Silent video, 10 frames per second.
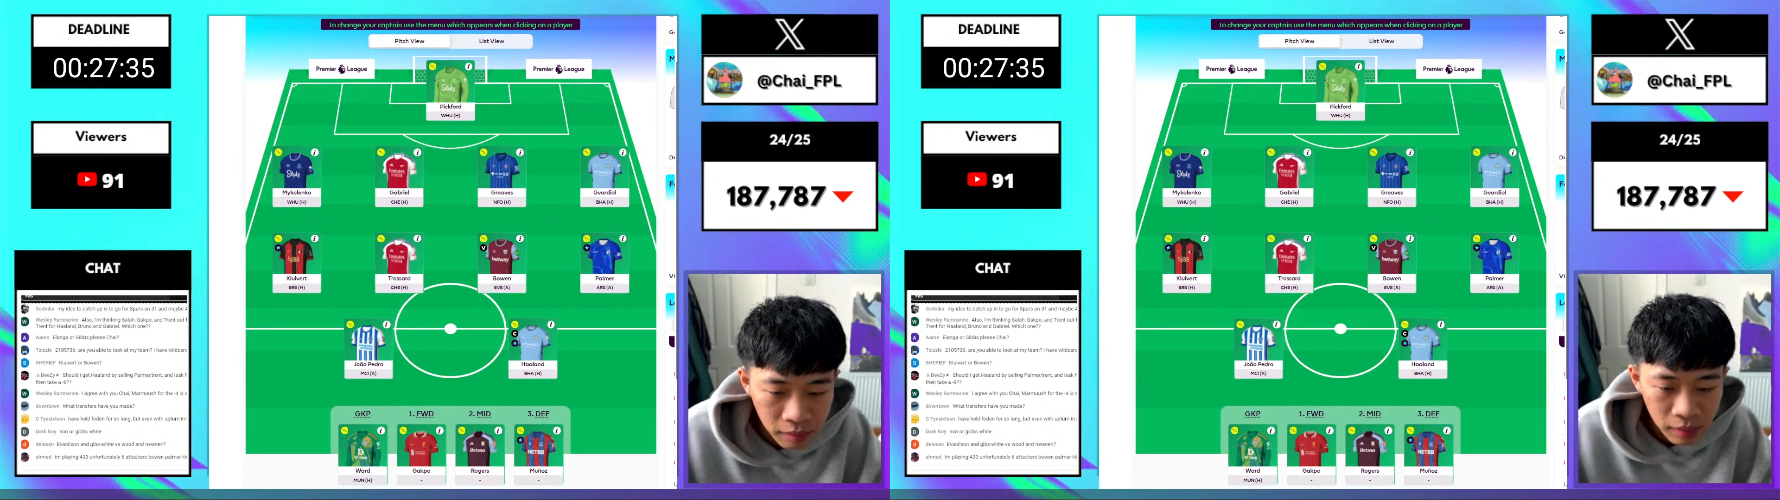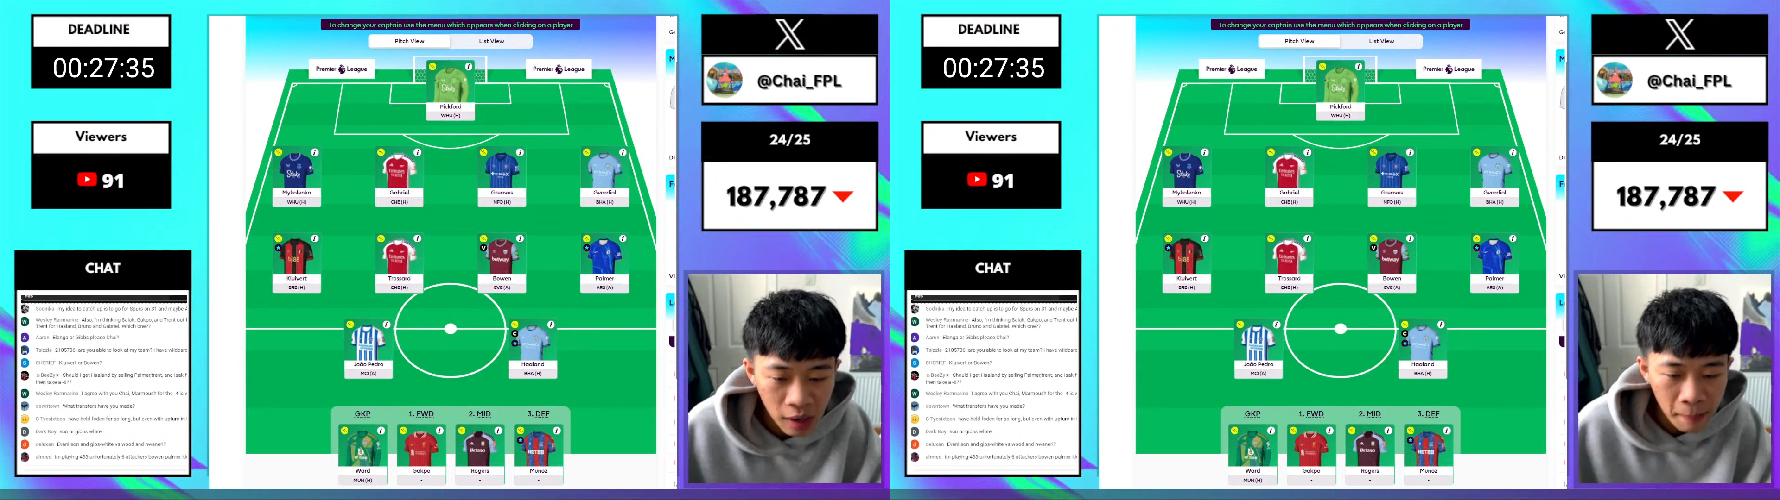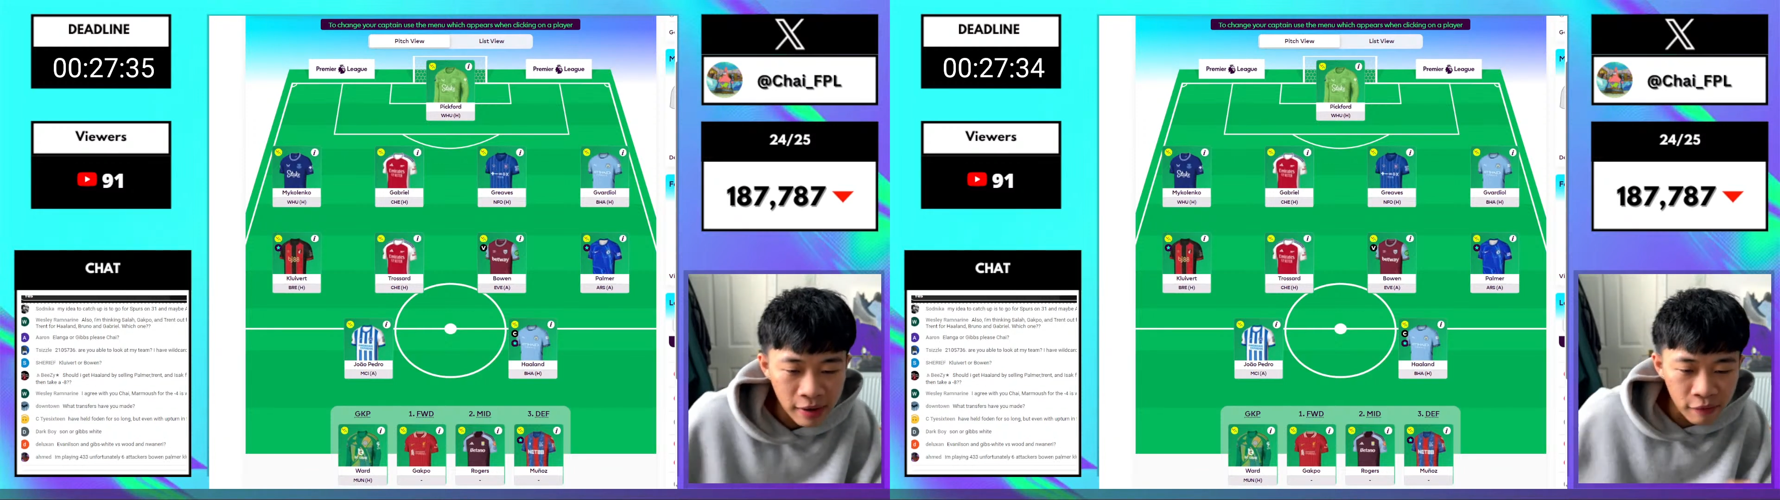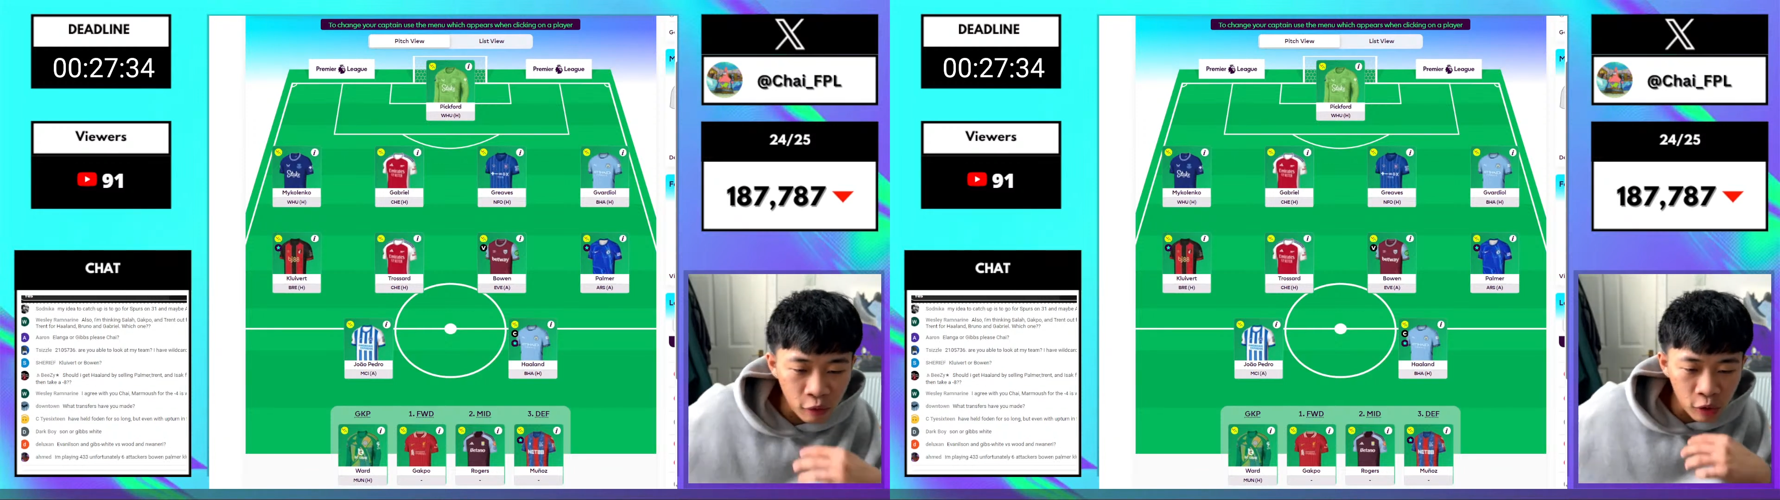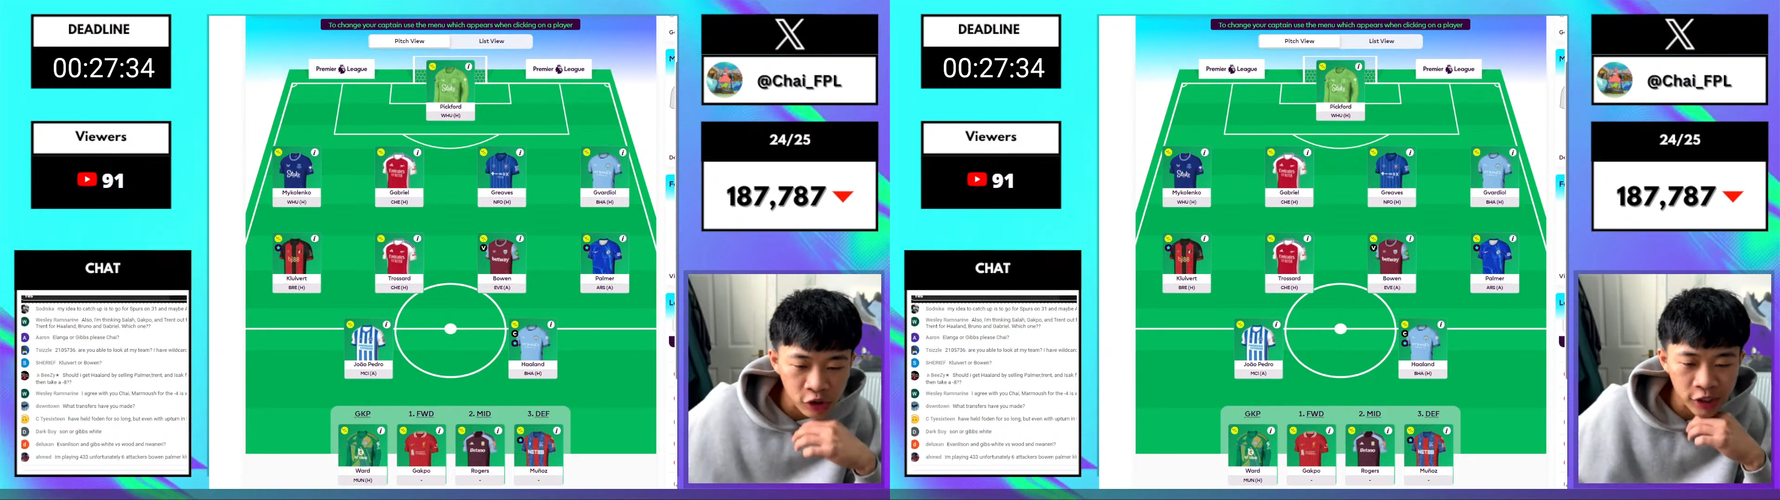I'm playing
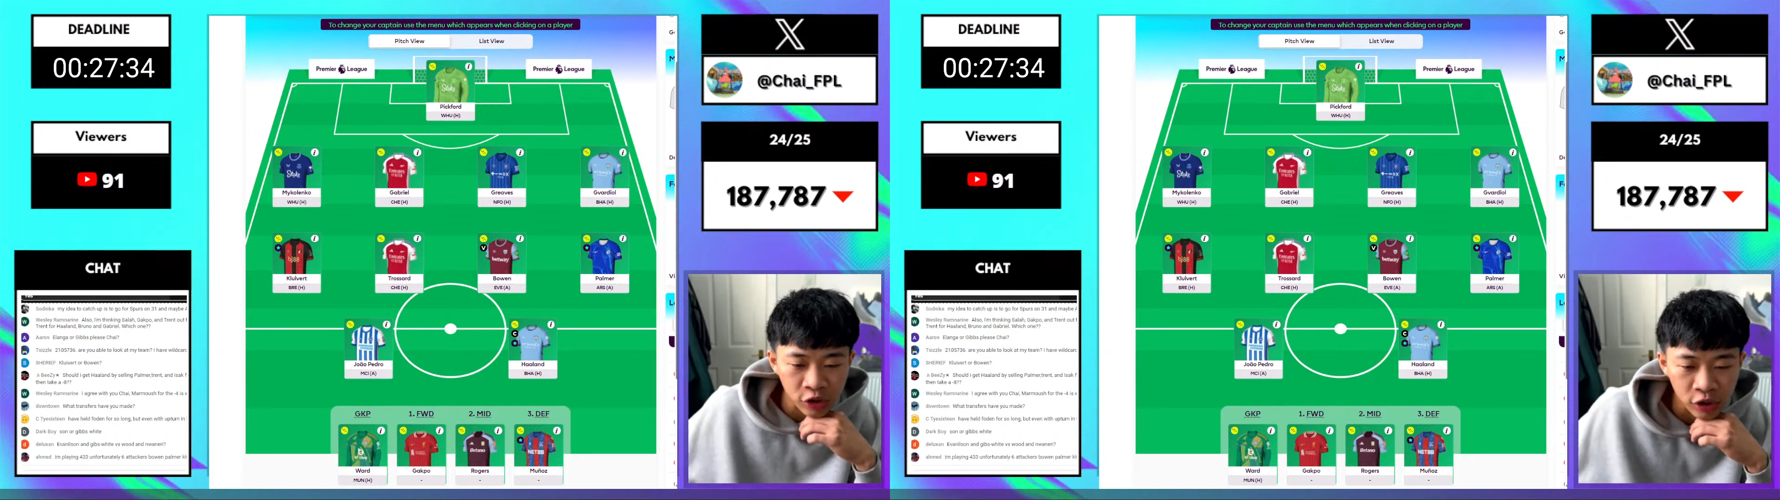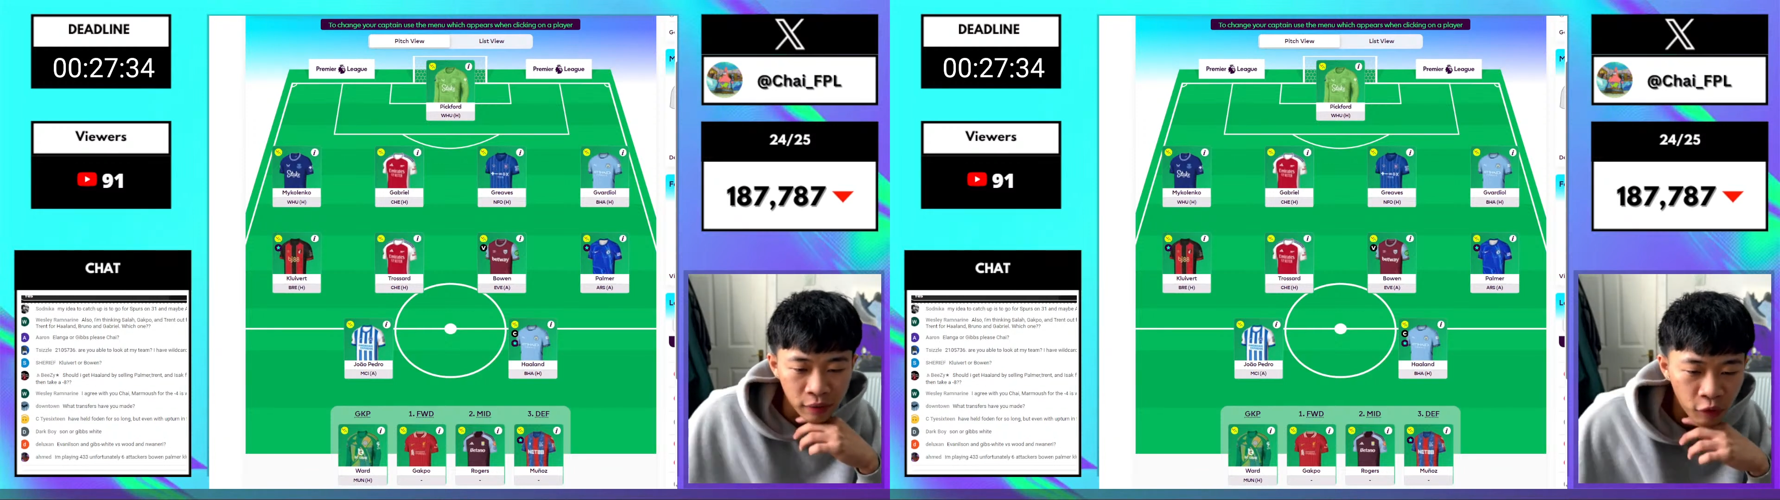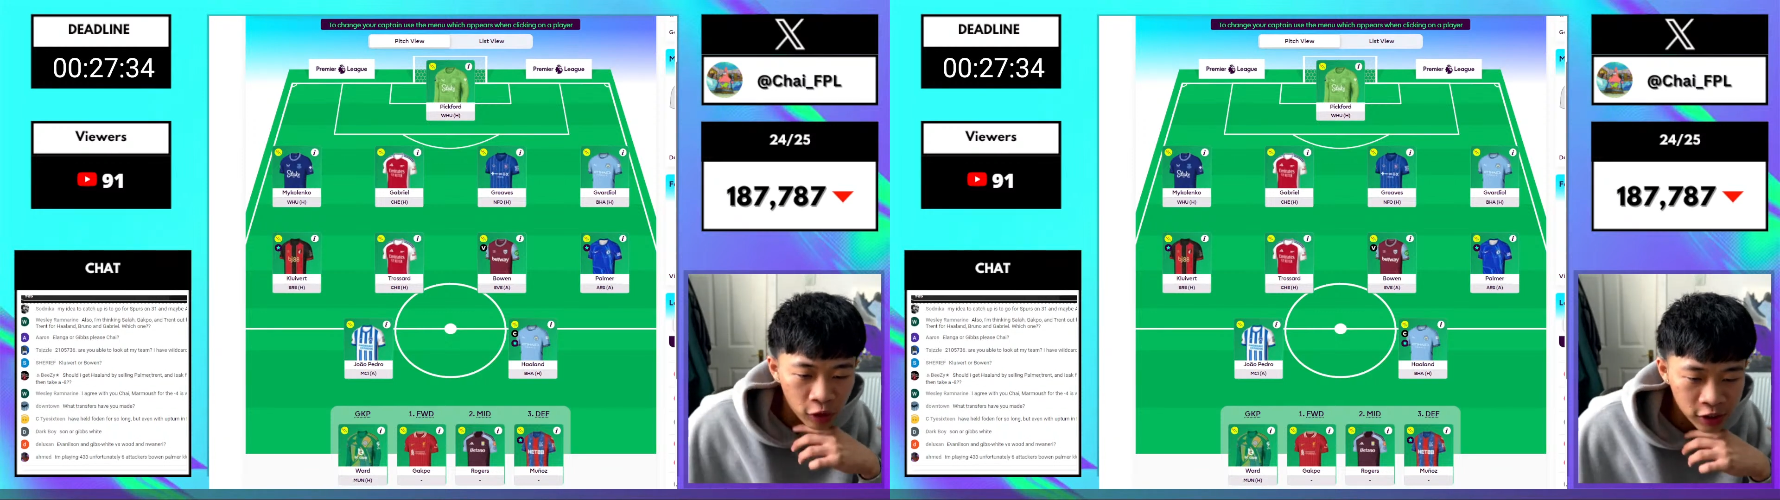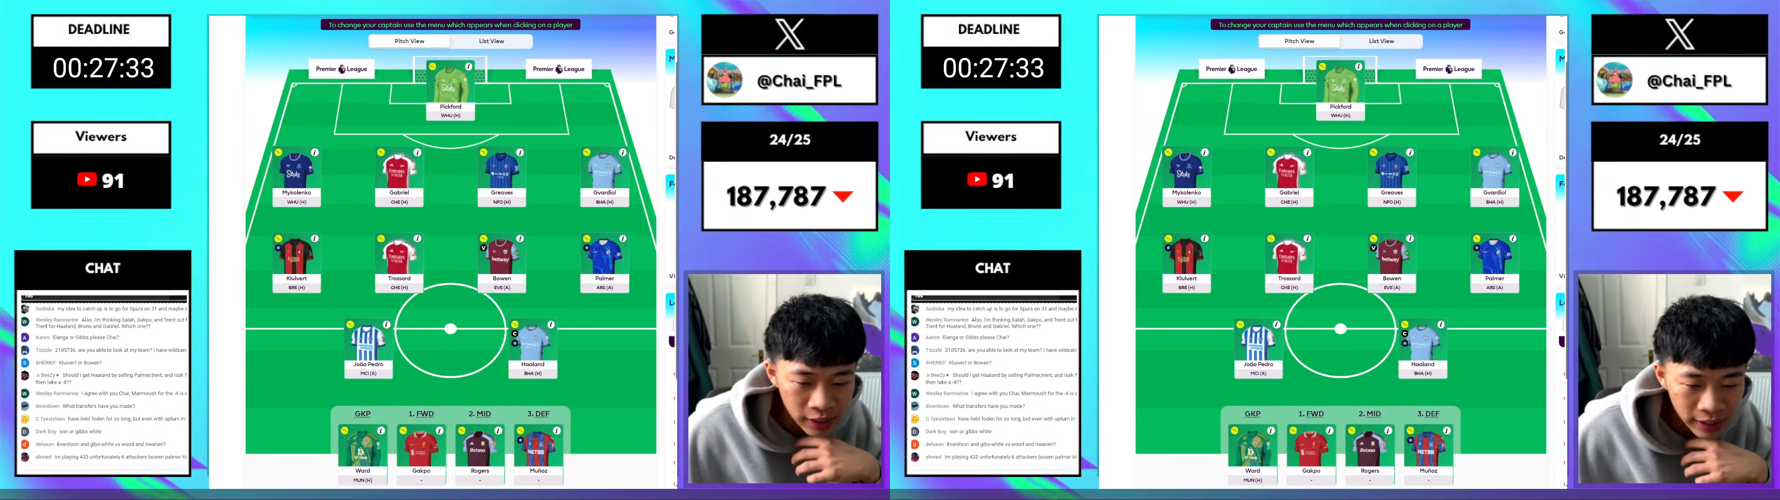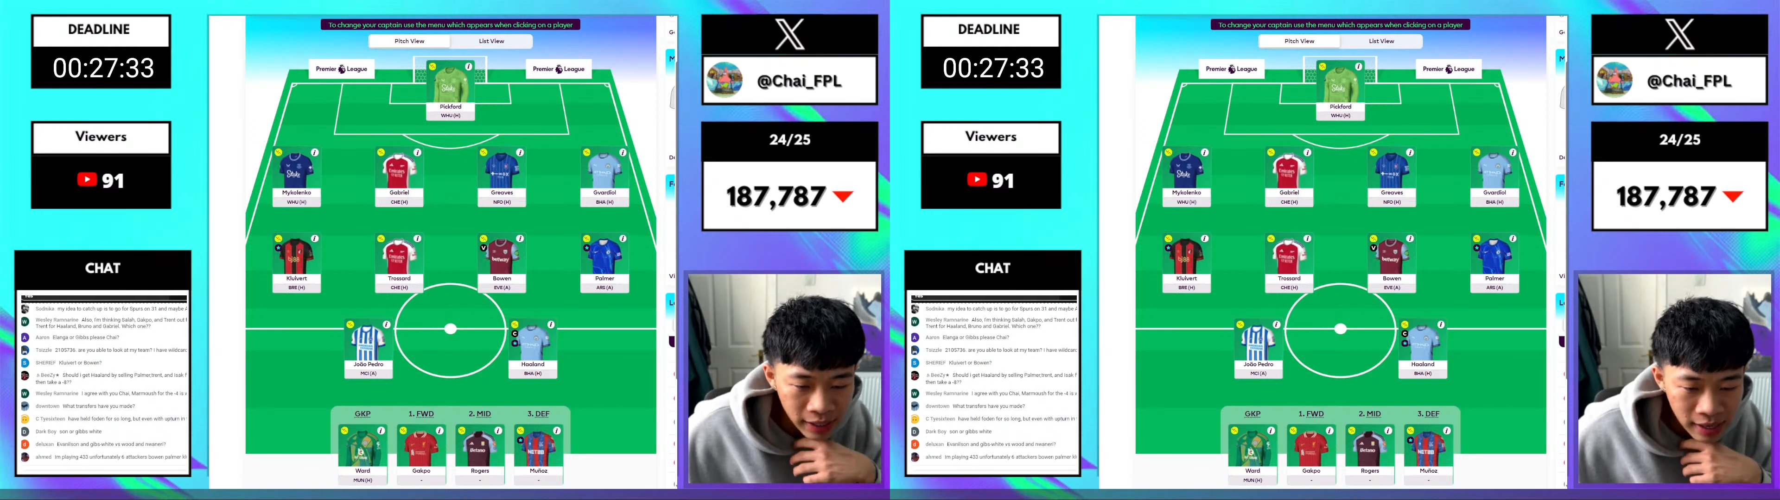4-3-3, unfortunately.